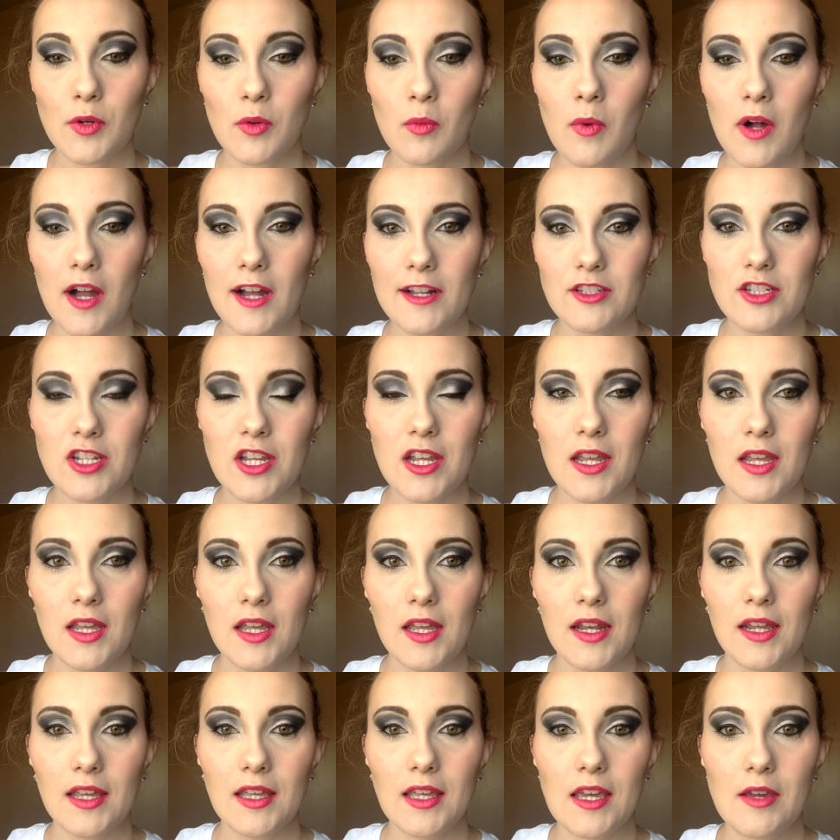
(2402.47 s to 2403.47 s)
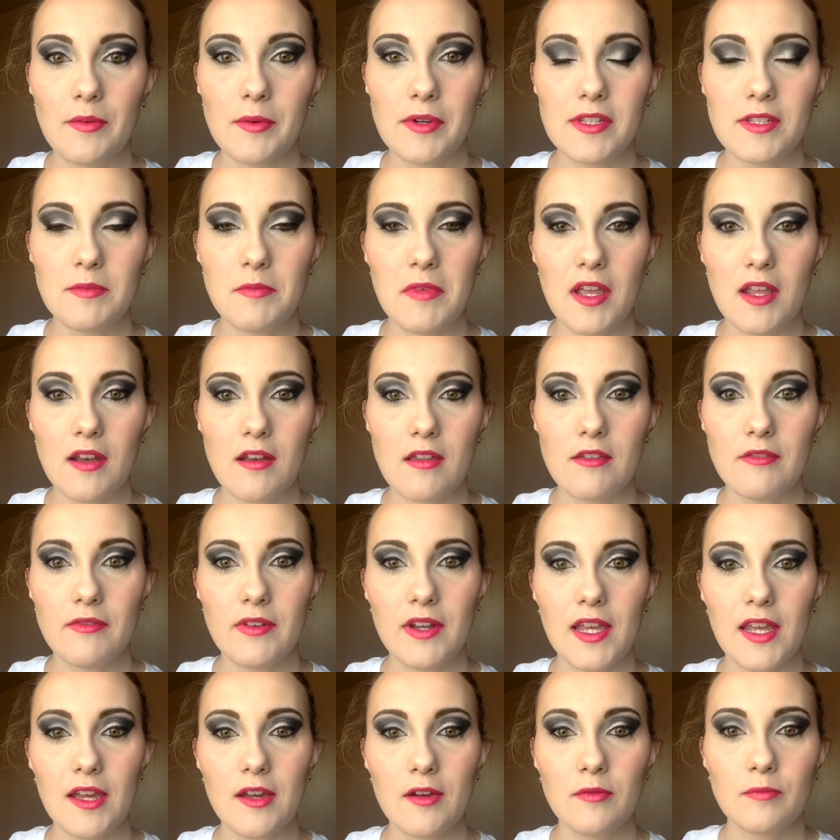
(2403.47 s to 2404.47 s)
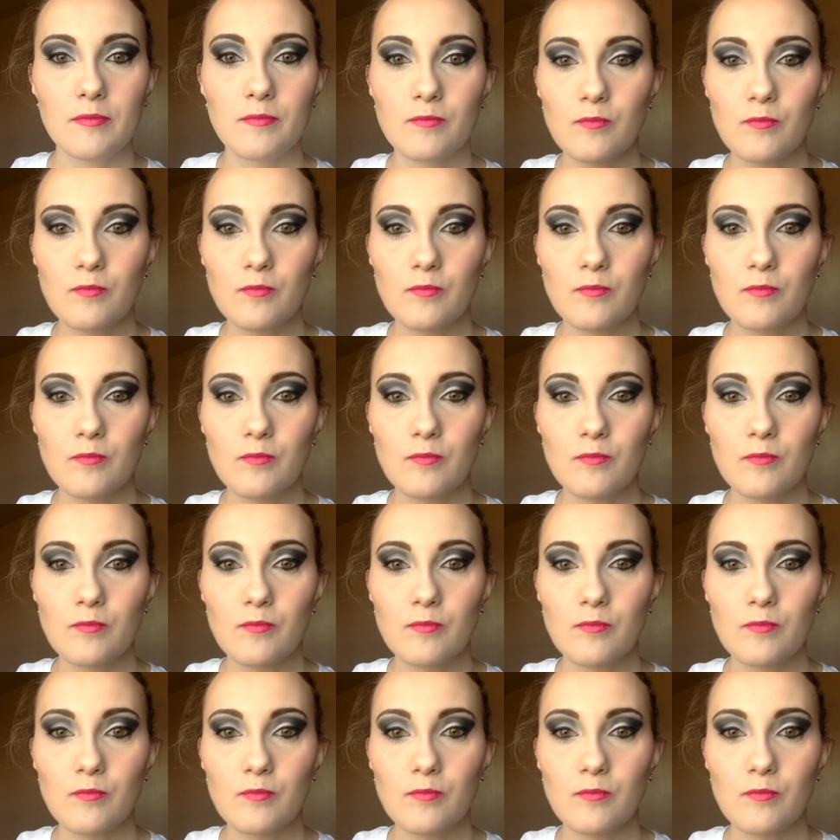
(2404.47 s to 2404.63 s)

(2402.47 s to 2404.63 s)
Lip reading: watching, and I can't wait to make another video.